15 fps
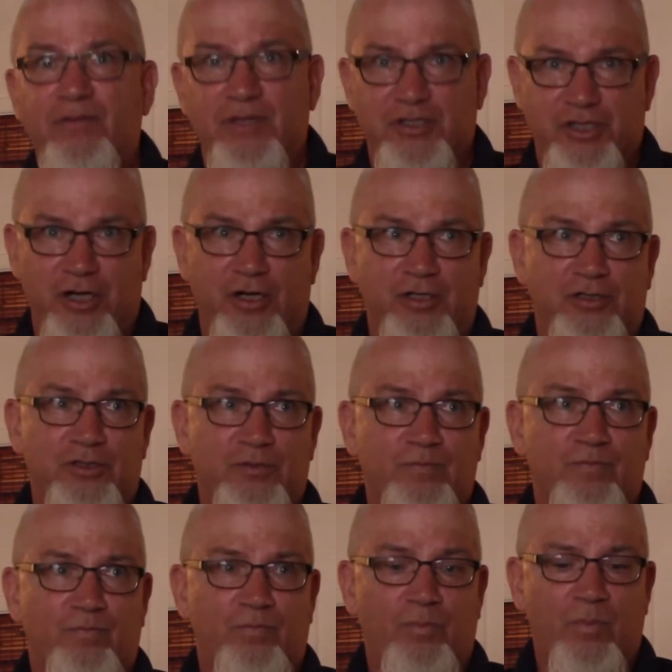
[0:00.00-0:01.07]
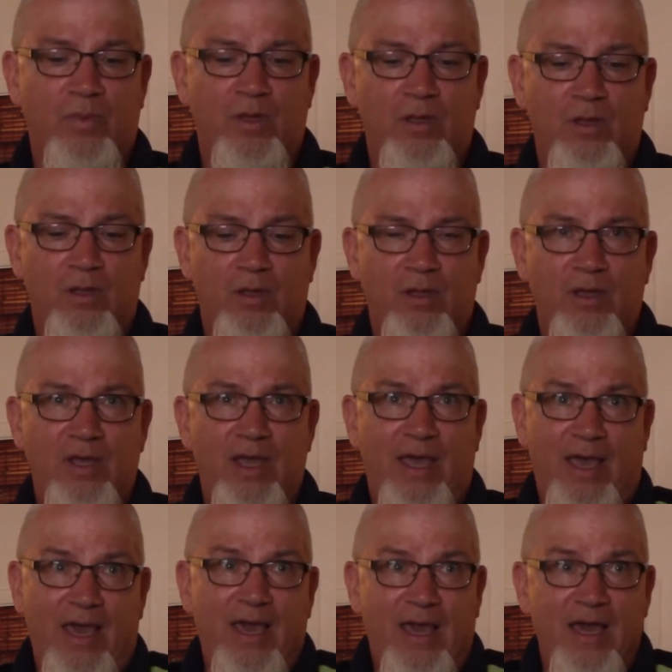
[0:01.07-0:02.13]
of the church.
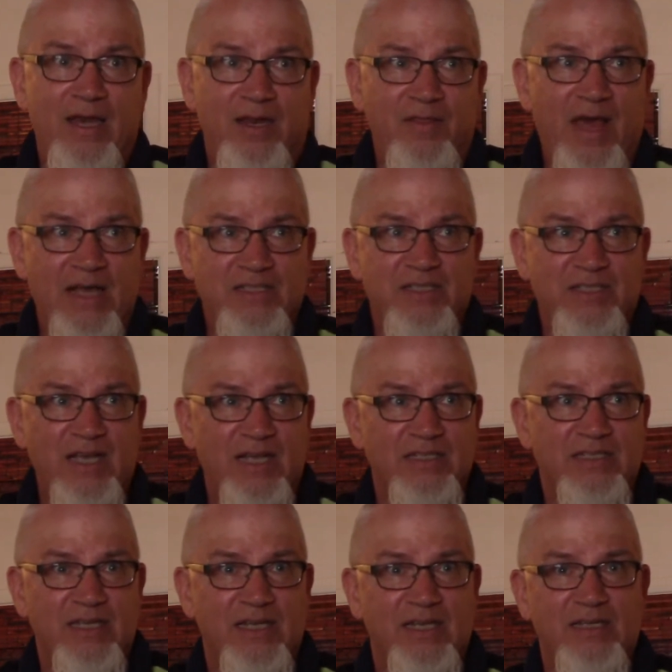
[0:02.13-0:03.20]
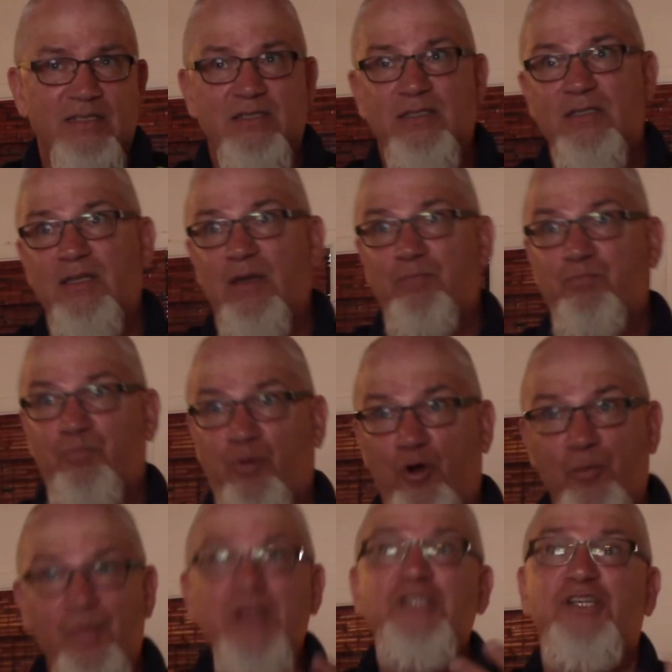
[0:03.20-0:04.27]
And, in that sense, it is a
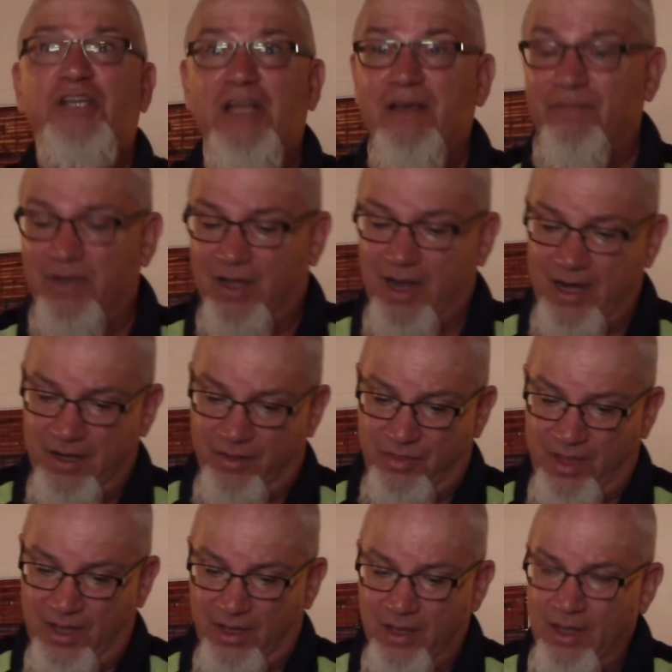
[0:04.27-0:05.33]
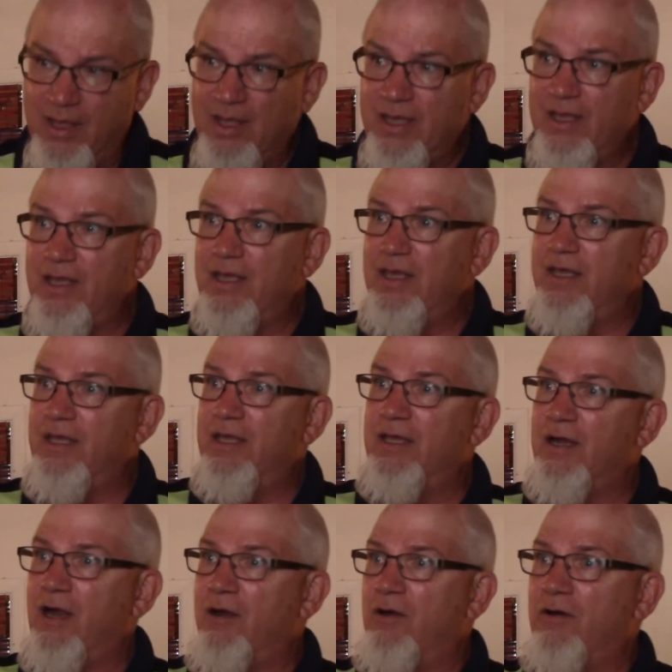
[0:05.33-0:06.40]
permission-giving kind of thing.
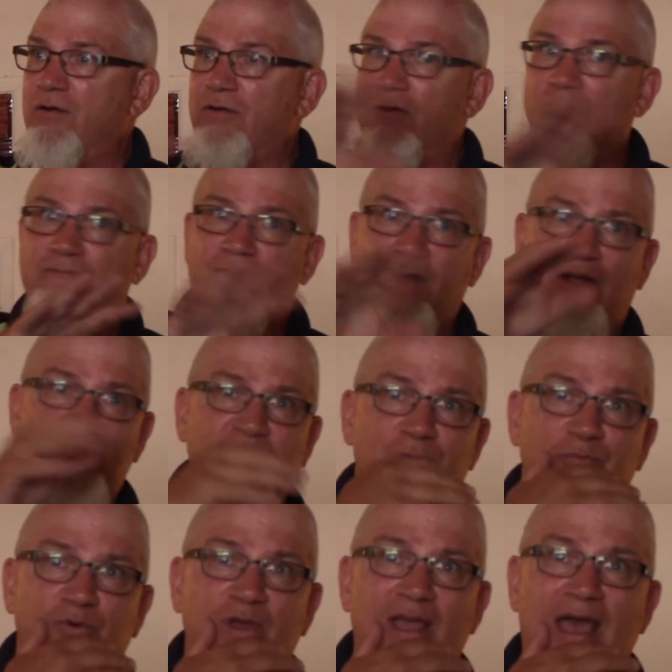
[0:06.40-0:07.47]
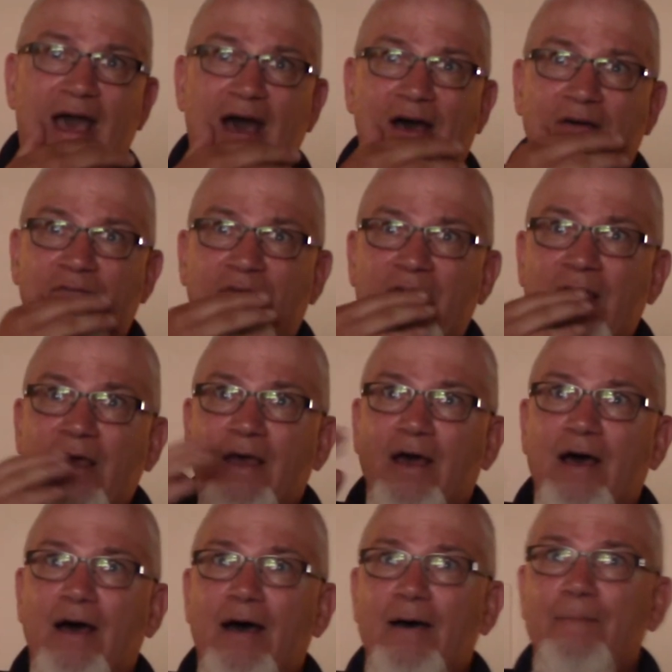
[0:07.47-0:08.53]
In, our own fellowship, we
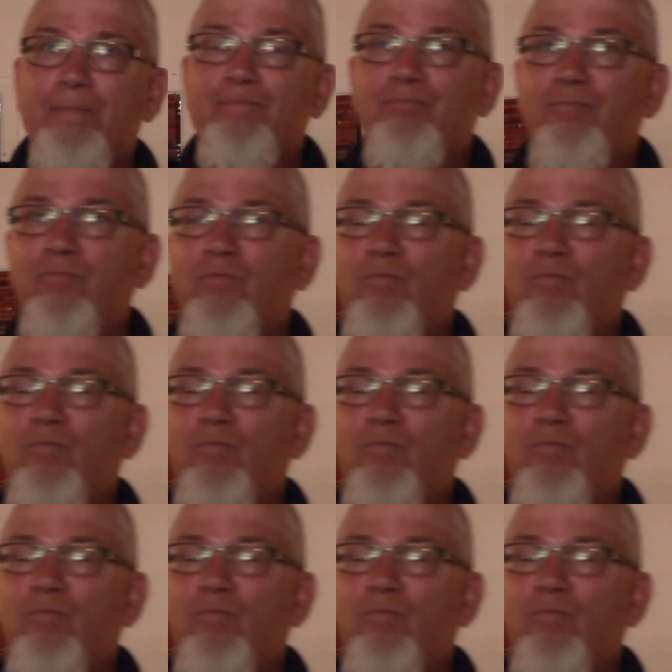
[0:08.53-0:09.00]
have, um,